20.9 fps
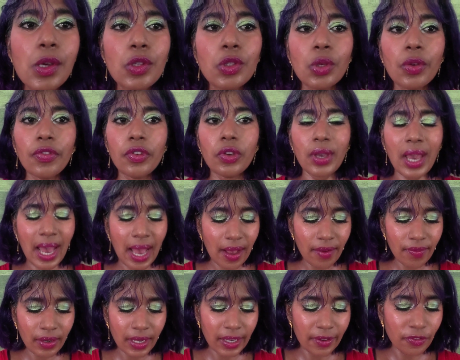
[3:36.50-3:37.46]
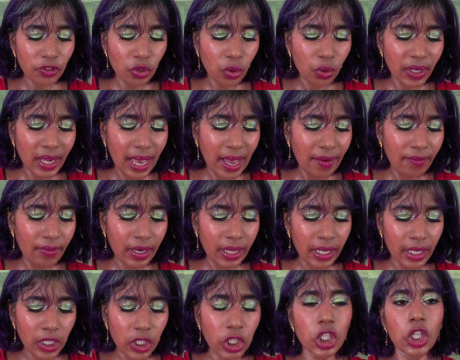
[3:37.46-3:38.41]
So if you have like, if you don't have
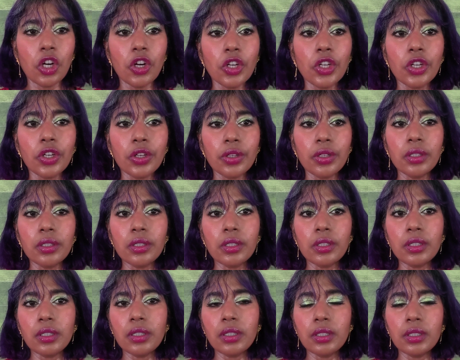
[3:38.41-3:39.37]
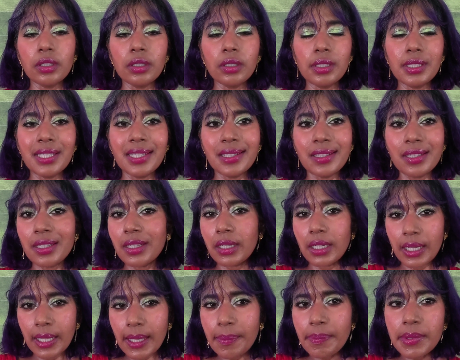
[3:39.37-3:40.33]
like darker
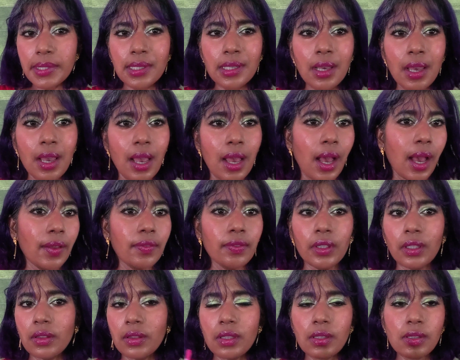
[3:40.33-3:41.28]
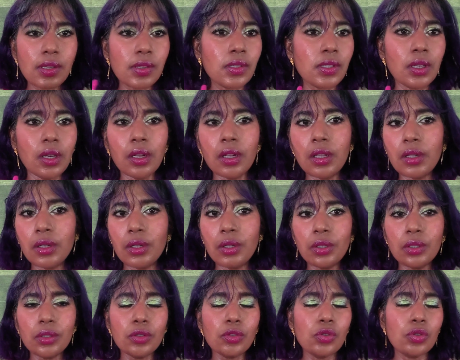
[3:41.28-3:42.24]
tinted lips, I think this is gonna
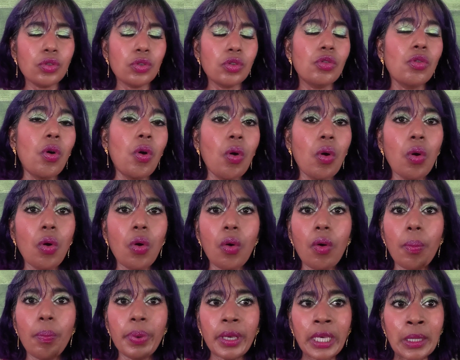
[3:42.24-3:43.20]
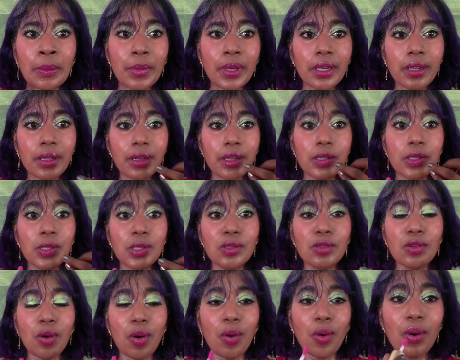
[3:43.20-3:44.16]
look so pigmented and
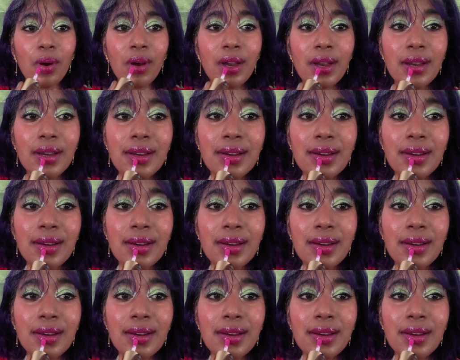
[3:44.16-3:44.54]
so